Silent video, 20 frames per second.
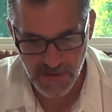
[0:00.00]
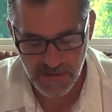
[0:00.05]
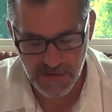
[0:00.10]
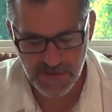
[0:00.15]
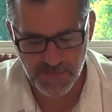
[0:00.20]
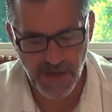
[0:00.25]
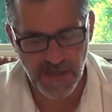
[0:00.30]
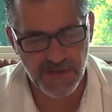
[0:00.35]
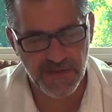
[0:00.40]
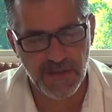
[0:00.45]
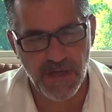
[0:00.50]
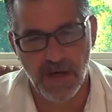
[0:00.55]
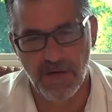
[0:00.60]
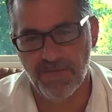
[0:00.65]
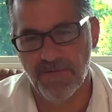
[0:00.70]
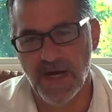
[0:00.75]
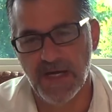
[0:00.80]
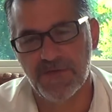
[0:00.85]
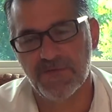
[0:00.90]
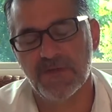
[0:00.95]
especially our
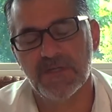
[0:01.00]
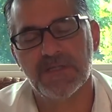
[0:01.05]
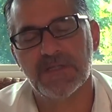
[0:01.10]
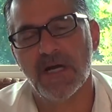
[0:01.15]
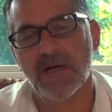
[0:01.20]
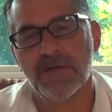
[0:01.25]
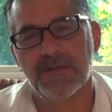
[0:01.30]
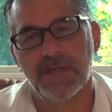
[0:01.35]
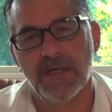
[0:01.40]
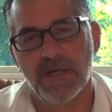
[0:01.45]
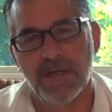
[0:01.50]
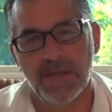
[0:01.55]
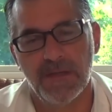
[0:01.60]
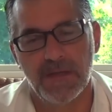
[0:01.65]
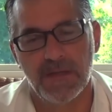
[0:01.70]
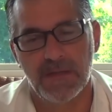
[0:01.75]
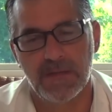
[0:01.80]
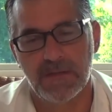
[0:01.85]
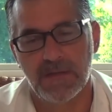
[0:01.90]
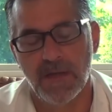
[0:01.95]
veterans out there
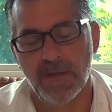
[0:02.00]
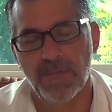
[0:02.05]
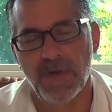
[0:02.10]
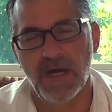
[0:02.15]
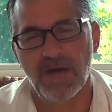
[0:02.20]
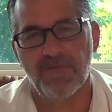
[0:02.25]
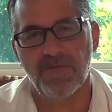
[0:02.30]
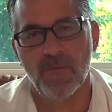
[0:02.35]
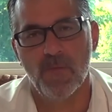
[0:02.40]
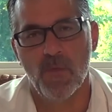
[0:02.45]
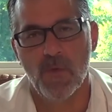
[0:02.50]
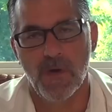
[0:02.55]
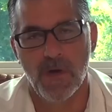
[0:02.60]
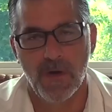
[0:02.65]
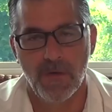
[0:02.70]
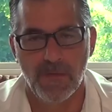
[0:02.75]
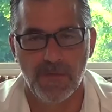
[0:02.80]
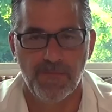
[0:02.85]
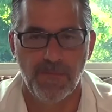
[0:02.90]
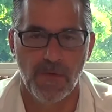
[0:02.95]
that come back from
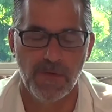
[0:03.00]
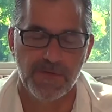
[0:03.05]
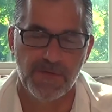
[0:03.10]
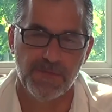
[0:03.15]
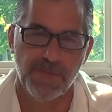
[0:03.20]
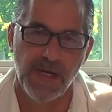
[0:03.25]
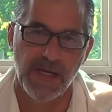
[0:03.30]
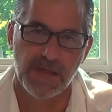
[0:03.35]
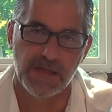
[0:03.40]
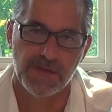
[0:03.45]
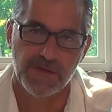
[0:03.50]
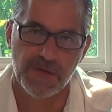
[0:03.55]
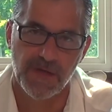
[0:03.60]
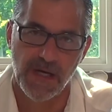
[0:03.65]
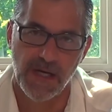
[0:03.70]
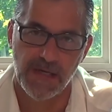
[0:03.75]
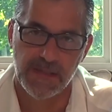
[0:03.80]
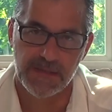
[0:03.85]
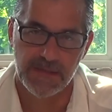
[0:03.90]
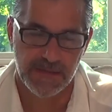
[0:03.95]
war with post-traumatic
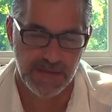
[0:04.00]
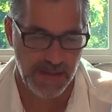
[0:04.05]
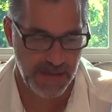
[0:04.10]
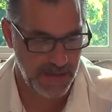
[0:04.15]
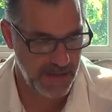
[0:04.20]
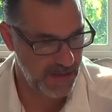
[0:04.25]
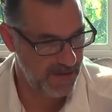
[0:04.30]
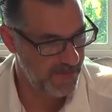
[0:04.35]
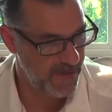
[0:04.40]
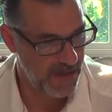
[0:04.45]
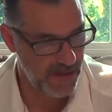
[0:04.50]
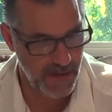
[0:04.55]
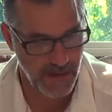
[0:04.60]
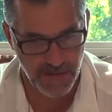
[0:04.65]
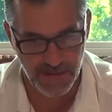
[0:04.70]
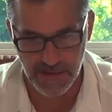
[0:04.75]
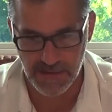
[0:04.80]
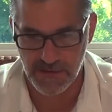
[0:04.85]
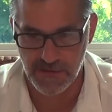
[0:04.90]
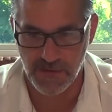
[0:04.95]
stress, and they get them on
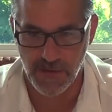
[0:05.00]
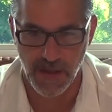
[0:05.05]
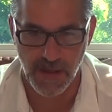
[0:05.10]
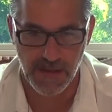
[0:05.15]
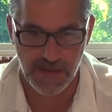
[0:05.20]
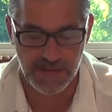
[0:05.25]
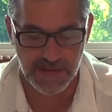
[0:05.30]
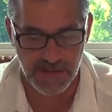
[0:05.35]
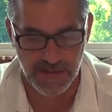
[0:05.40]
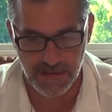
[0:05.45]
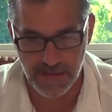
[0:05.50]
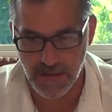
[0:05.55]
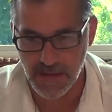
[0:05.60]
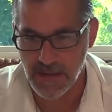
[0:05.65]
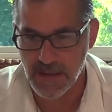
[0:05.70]
all these drugs, and